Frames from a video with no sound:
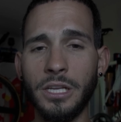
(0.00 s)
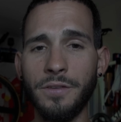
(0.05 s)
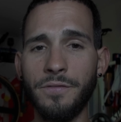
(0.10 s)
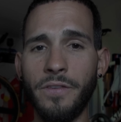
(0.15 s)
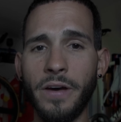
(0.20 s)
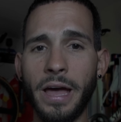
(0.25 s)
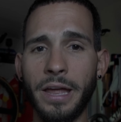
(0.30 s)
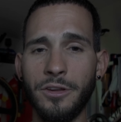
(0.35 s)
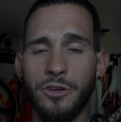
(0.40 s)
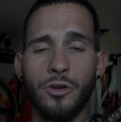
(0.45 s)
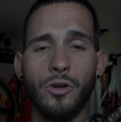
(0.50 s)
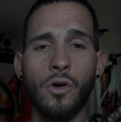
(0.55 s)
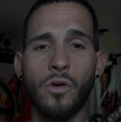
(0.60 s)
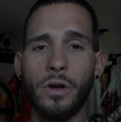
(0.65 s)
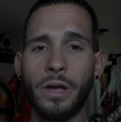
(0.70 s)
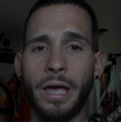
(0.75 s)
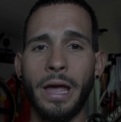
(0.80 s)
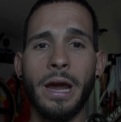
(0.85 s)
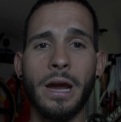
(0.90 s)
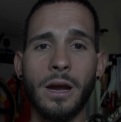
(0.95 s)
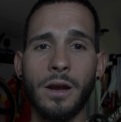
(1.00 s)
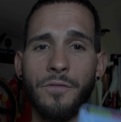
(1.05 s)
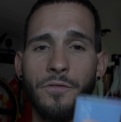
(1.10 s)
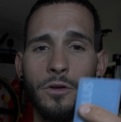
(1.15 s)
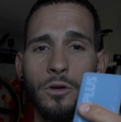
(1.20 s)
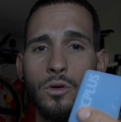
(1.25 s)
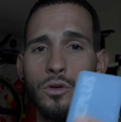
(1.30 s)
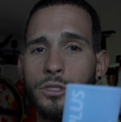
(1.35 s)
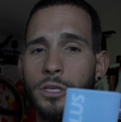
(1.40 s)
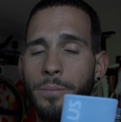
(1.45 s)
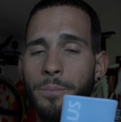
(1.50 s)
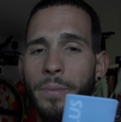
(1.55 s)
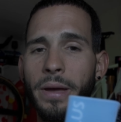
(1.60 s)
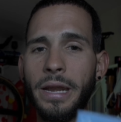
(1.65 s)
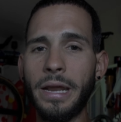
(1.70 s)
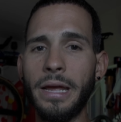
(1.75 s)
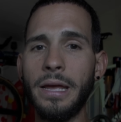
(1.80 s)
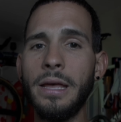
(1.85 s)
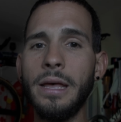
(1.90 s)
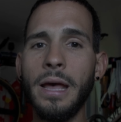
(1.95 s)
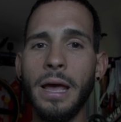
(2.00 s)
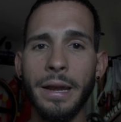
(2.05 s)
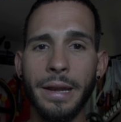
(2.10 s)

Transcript: the event, you don't care if you lose a minute.